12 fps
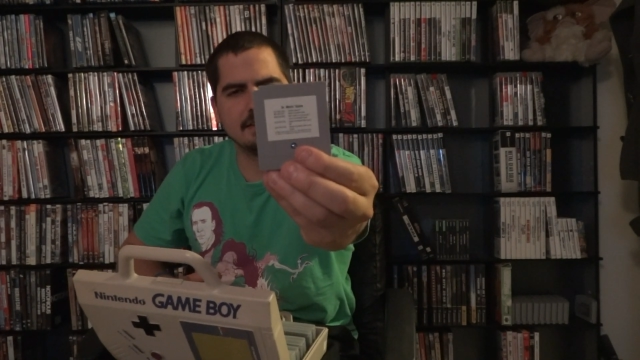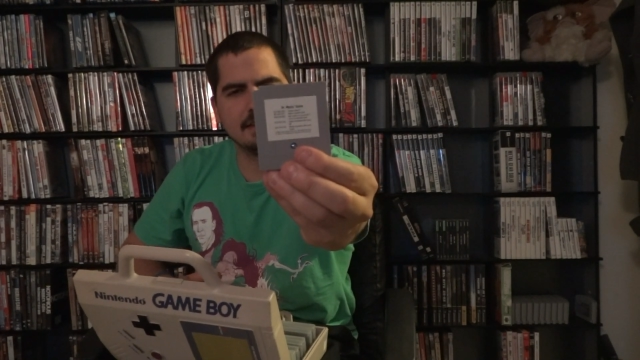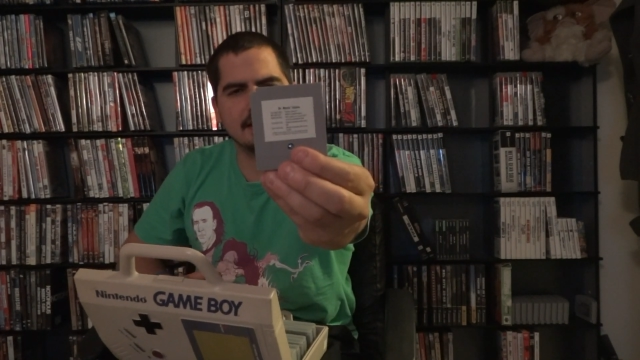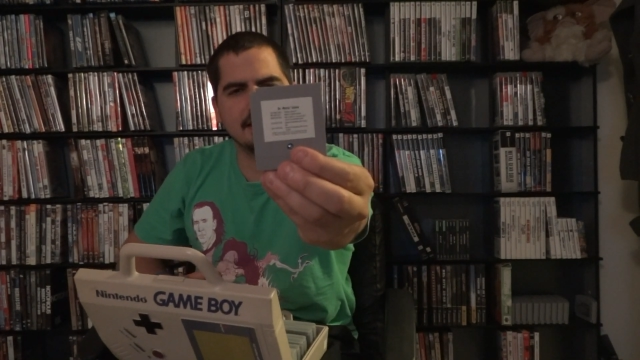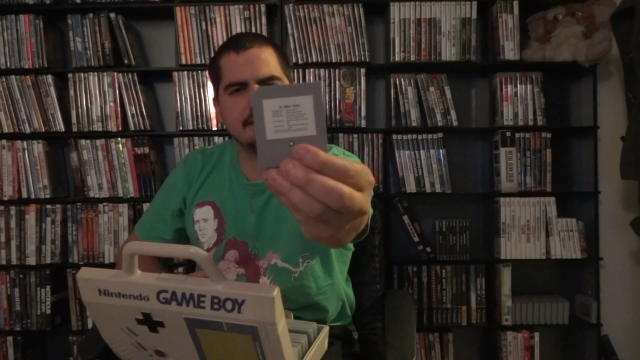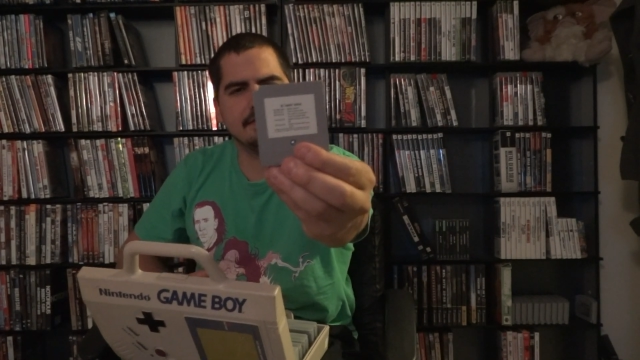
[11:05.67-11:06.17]

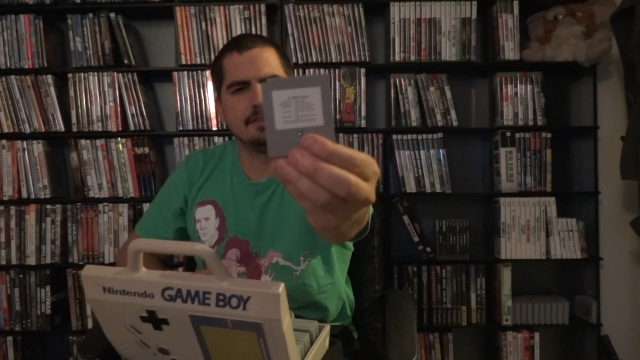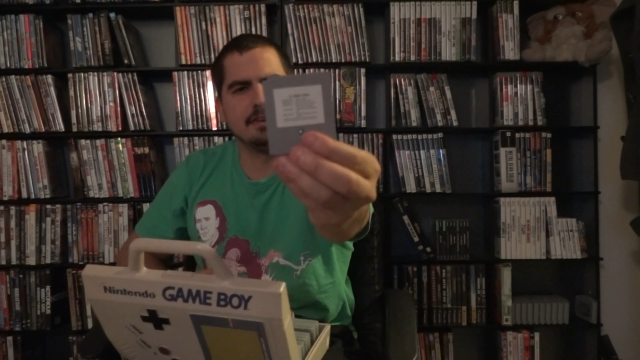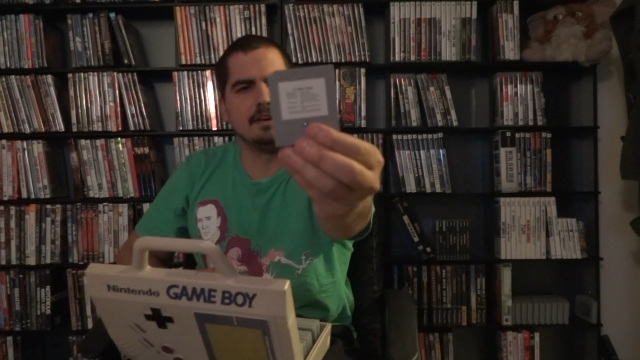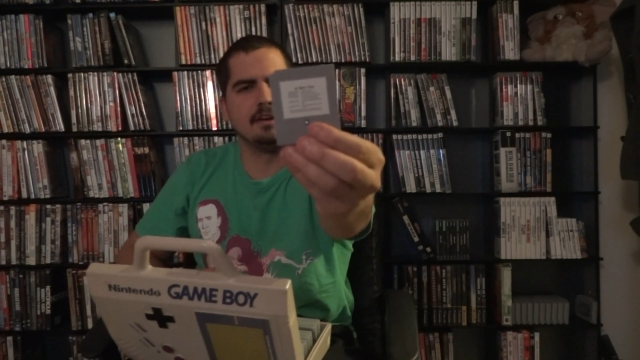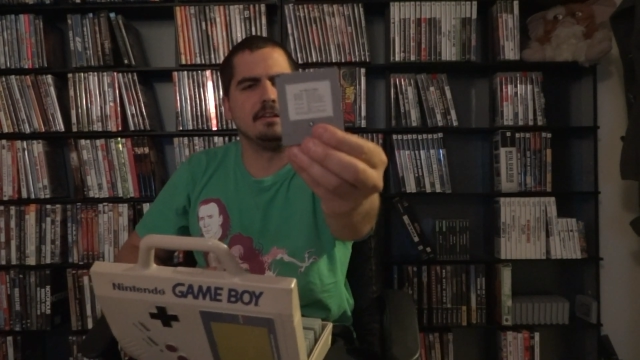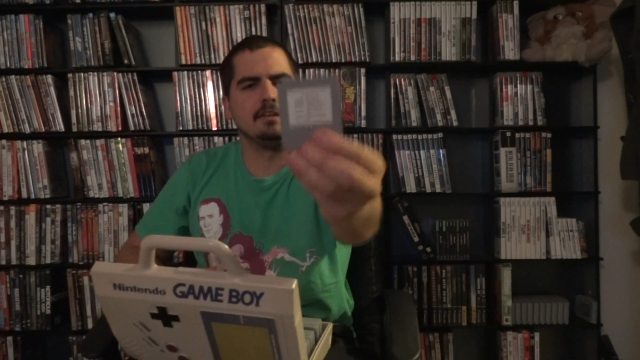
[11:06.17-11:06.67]
that have
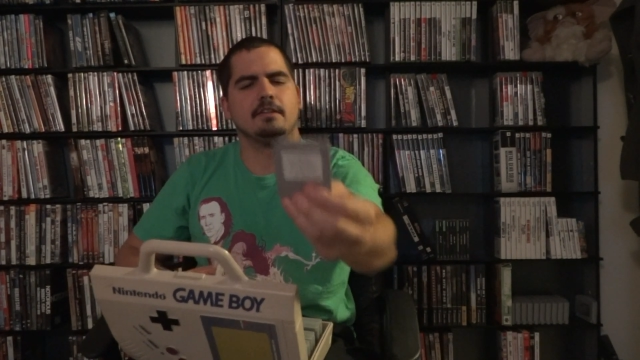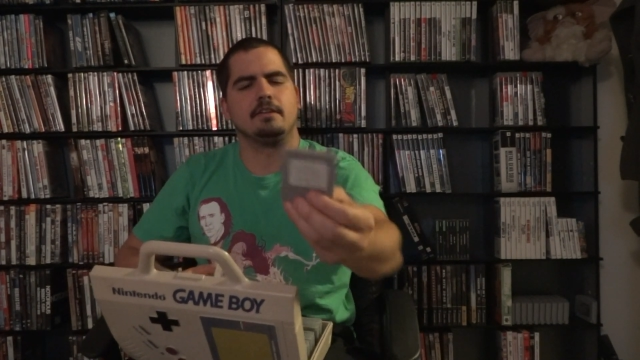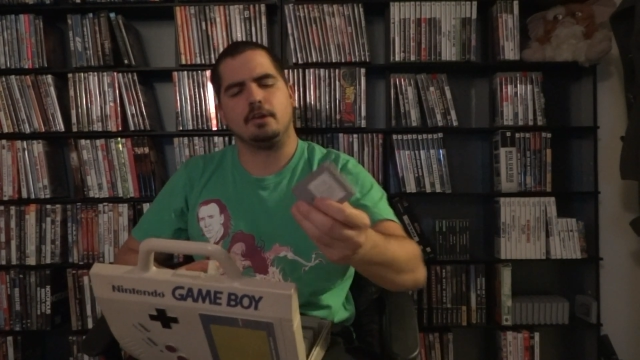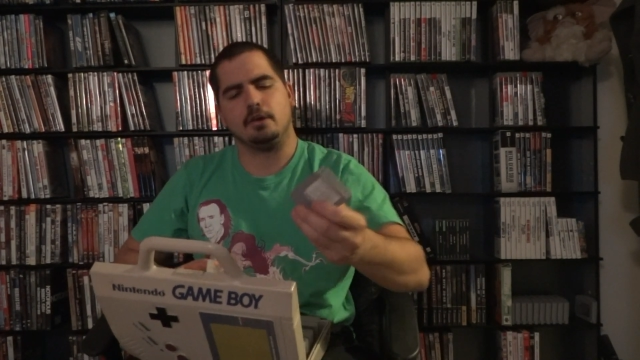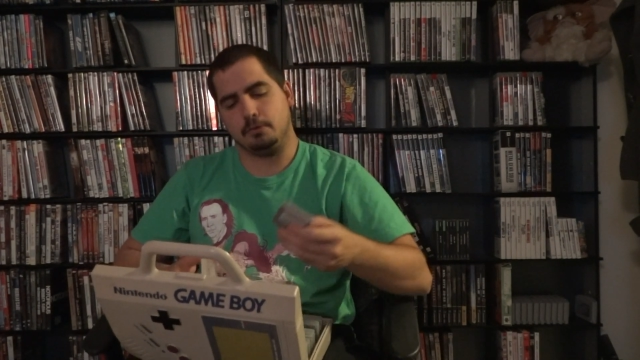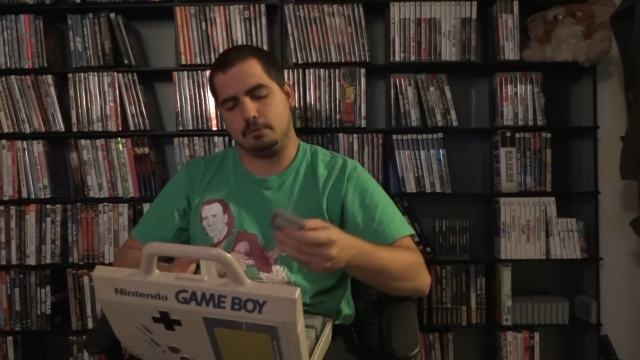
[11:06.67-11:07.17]
the
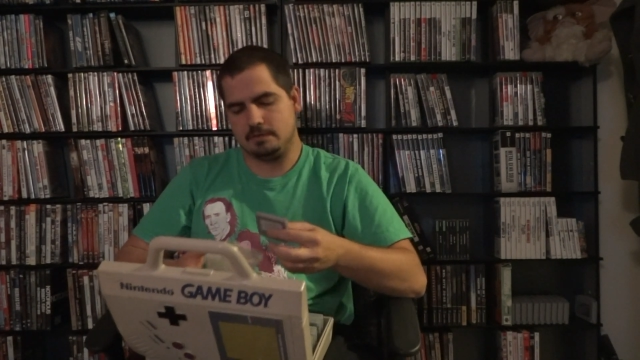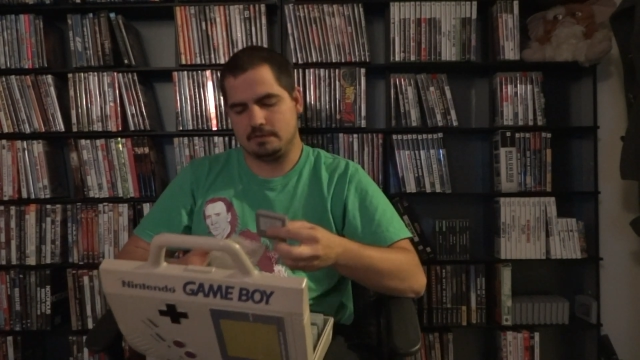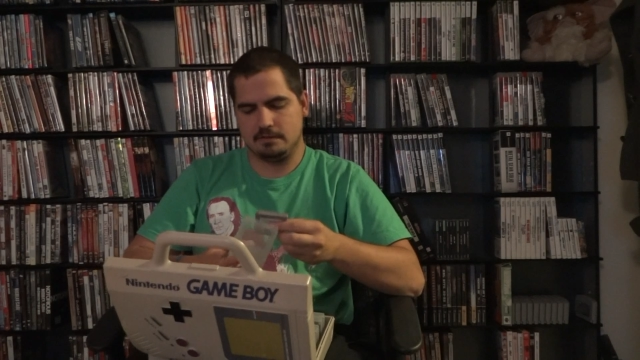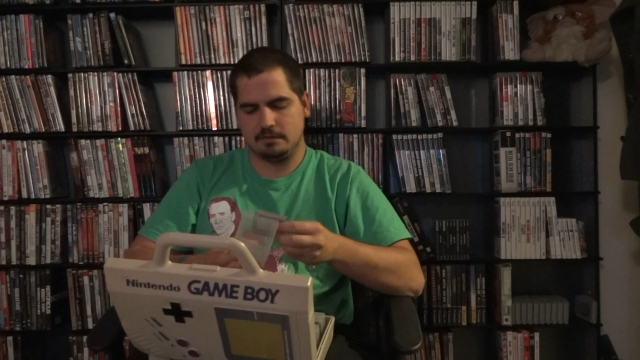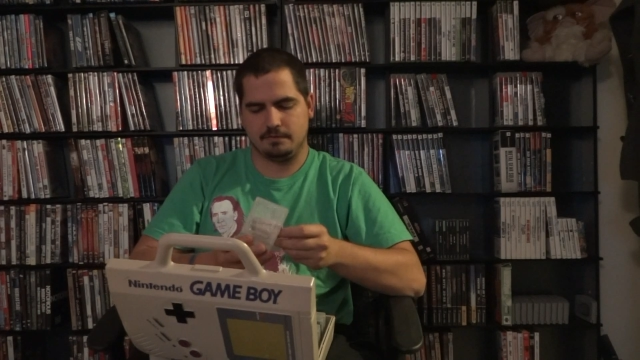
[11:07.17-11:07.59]
codes